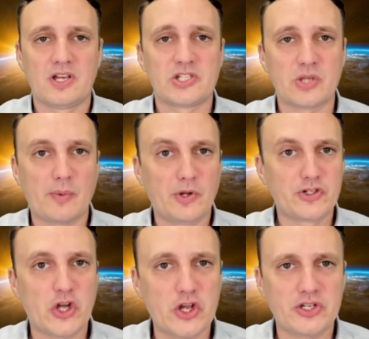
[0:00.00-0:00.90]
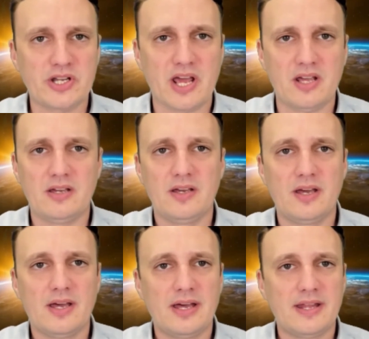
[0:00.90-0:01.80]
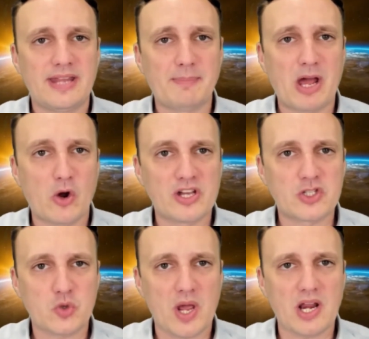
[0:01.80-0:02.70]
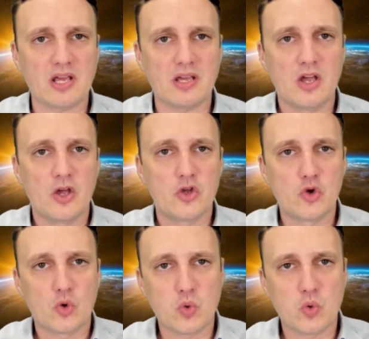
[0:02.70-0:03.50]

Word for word: So I will show you today that by orchestrating your